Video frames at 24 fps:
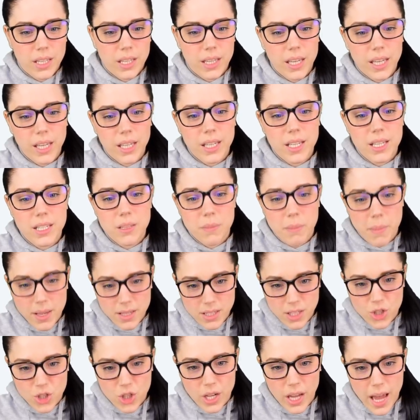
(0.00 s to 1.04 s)
Kik is a
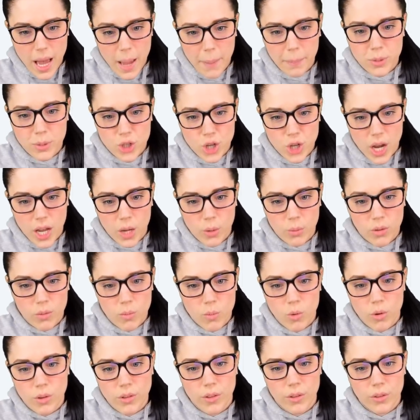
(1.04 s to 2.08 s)
messaging app giant with
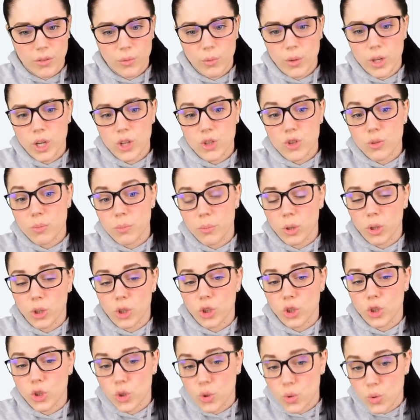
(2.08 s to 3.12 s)
more than 300
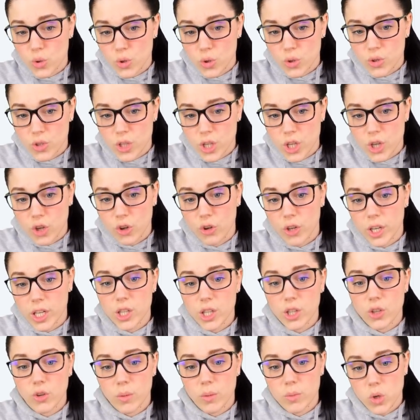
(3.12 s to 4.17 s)
million users. It
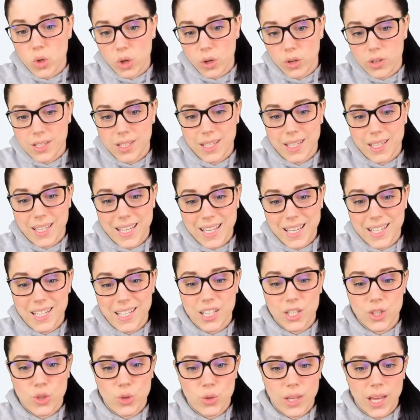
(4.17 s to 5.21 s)
created the cryptocurrency
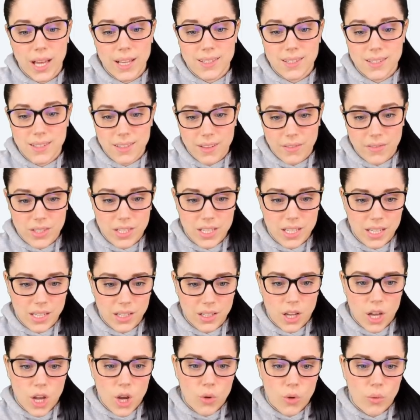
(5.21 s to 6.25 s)
Kin in
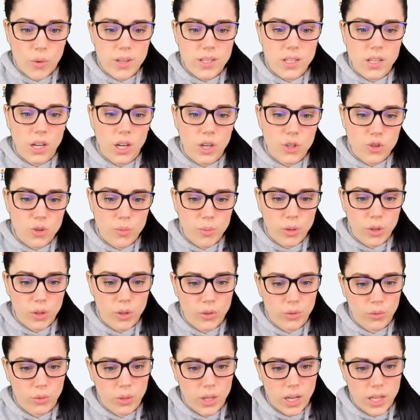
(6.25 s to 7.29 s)
2017, raising 100
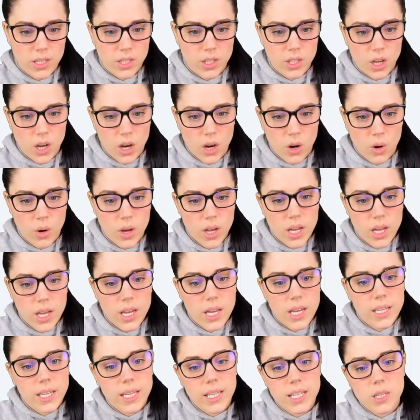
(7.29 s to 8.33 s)
million through an ICO.
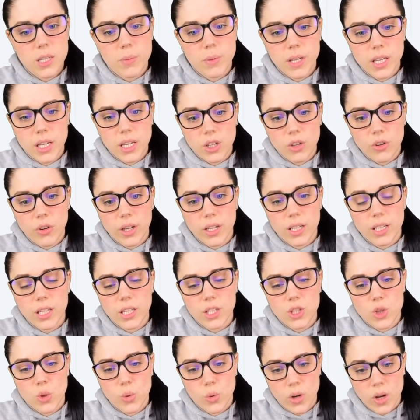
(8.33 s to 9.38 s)
Kin has been integrated
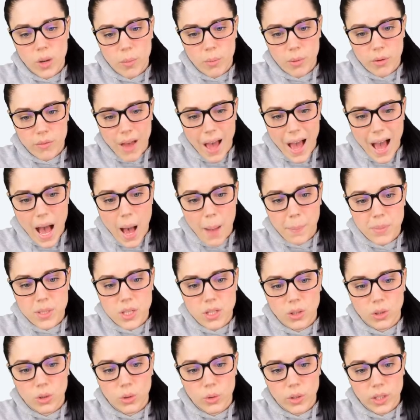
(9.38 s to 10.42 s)
into a number of apps,
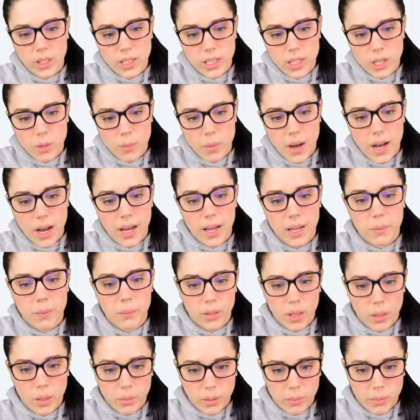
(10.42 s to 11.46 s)
including Nearby,
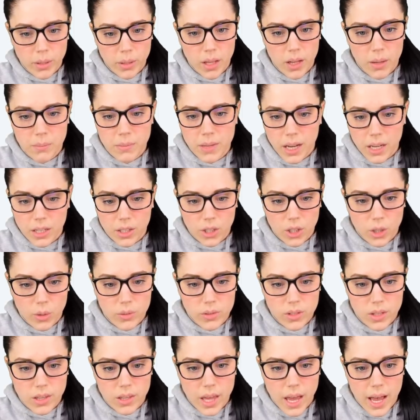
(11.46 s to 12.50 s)
blah, blah, blah. I'm not going to
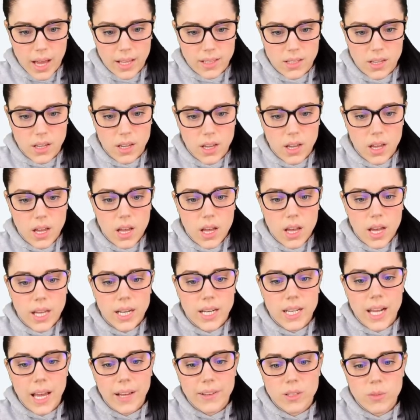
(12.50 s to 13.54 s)
go into that.
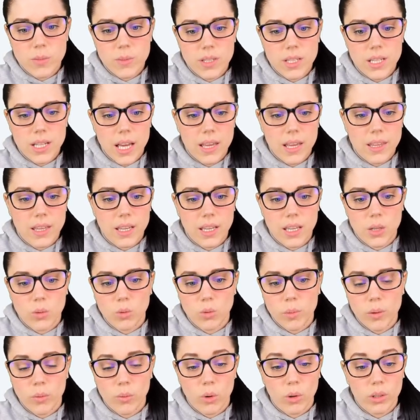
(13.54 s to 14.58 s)
An announcement today that Kin
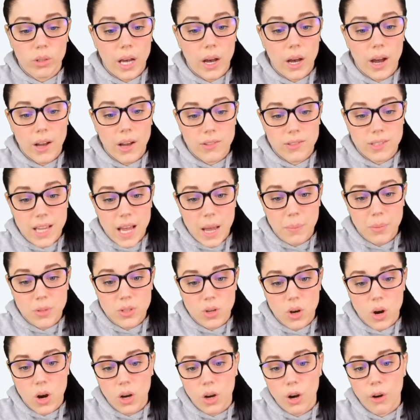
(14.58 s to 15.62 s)
will be rolled out on
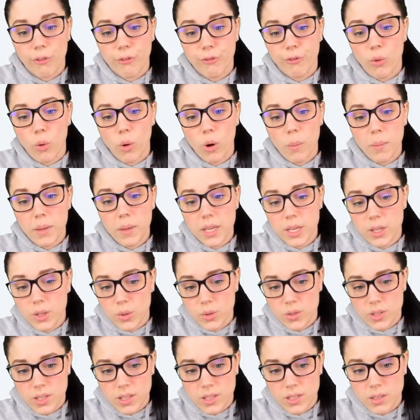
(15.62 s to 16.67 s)
Tapatalk, a forum
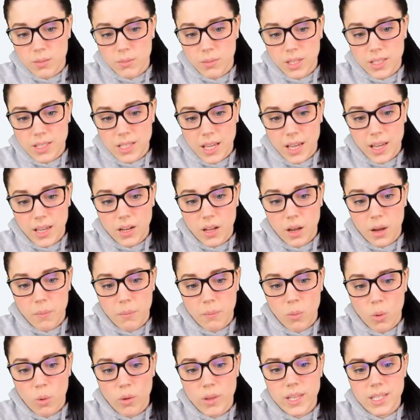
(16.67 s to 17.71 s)
ecosystem that's had
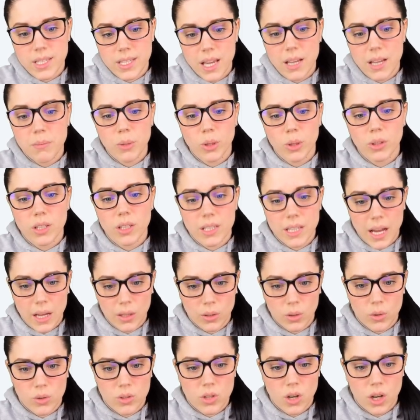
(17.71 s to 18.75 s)
more than 10 million
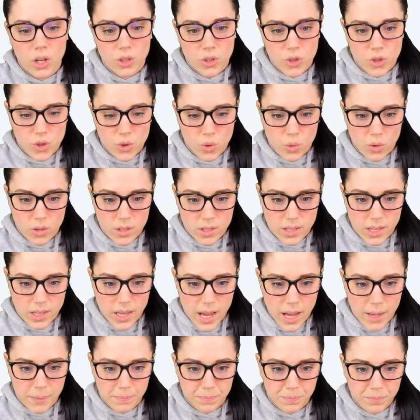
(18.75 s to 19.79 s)
downloads, underscores
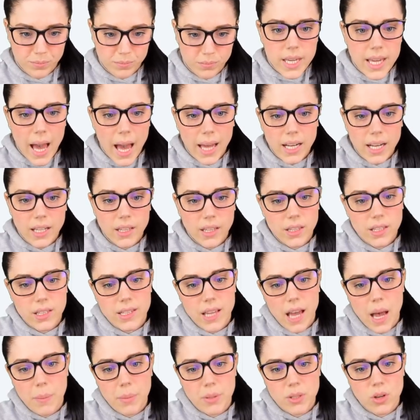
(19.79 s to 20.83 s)
that. He added that the
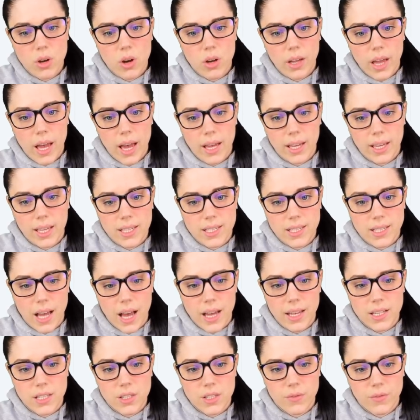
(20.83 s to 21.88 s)
Tapatalk app has
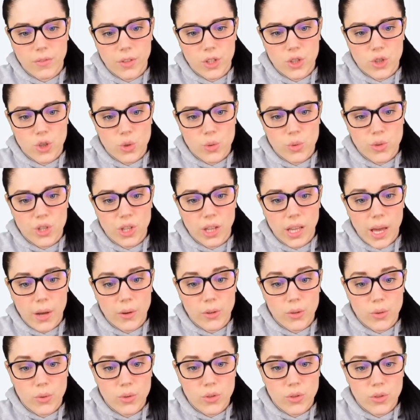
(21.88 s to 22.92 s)
guidance features which allow
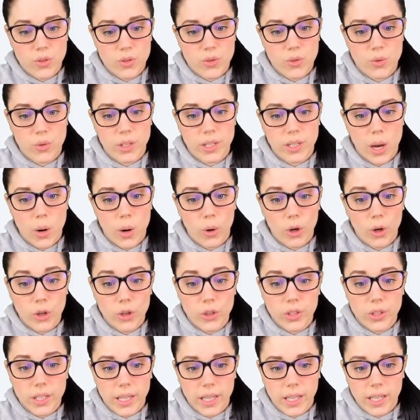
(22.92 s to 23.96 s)
users who can now
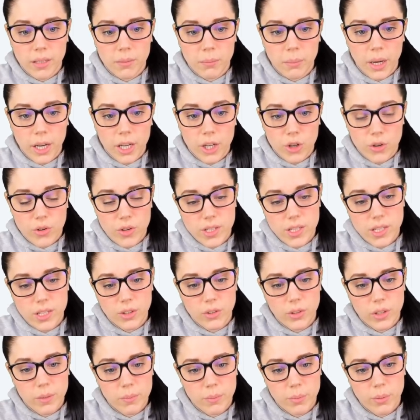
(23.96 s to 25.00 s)
earn Kin by increasing
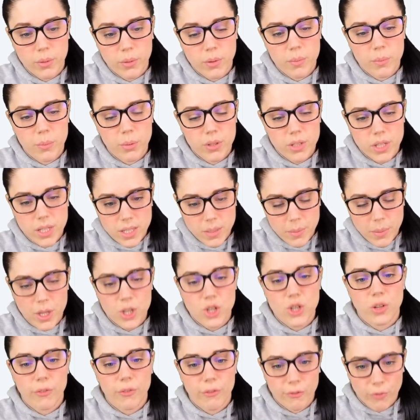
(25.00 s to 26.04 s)
their
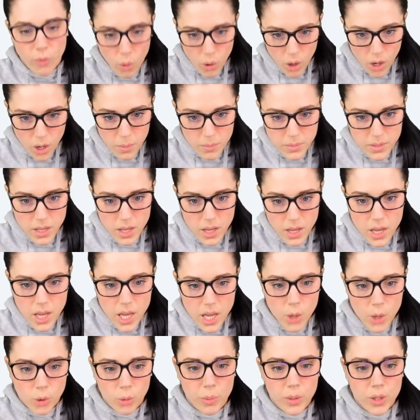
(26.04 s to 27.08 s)
participation in forums.
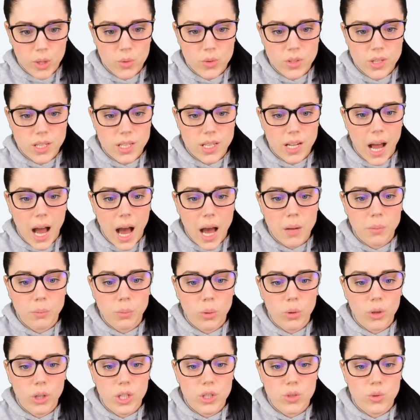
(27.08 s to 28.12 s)
It will be used as an
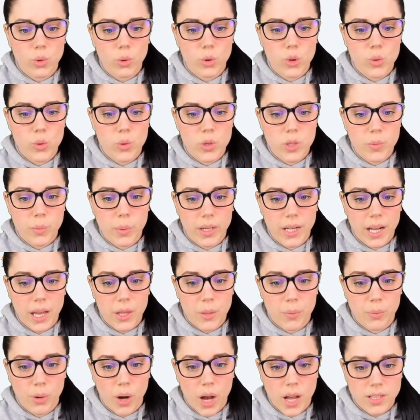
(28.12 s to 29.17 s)
onboarding tool to explain how
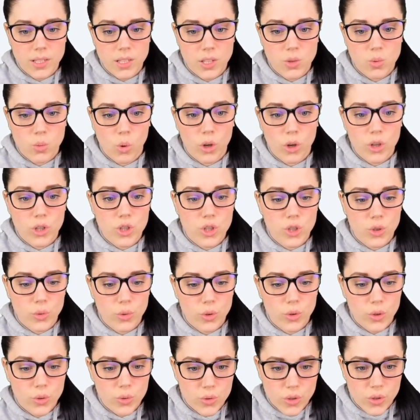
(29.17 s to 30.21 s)
the process works to
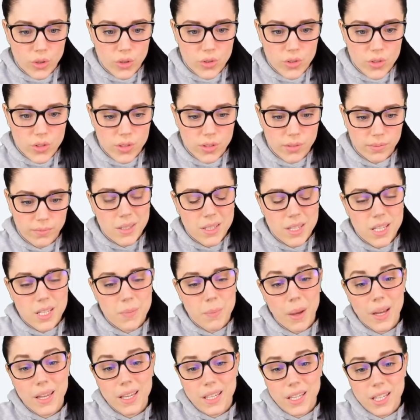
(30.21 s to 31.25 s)
new users. But
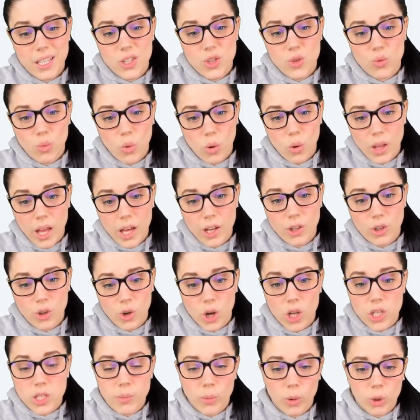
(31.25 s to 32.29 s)
despite Kin's rollout
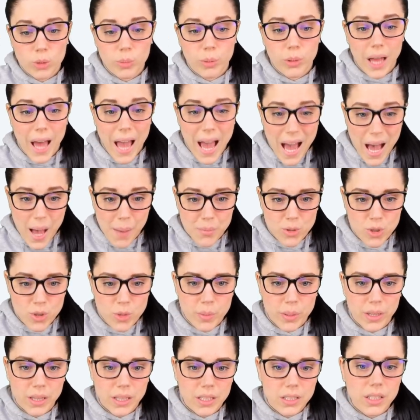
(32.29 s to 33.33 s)
across multiple apps,
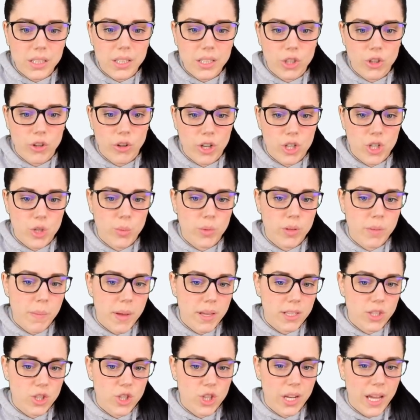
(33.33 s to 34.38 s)
there's been little integration with the
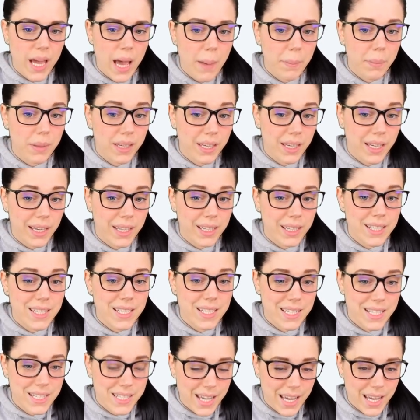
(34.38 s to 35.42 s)
messaging app Kik
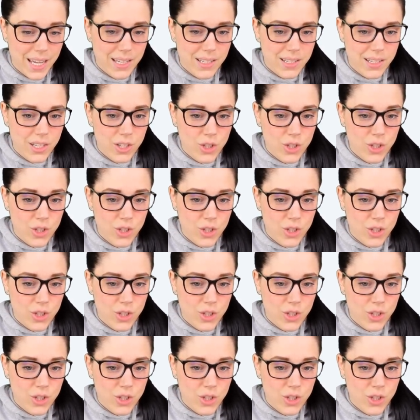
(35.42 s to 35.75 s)
to date.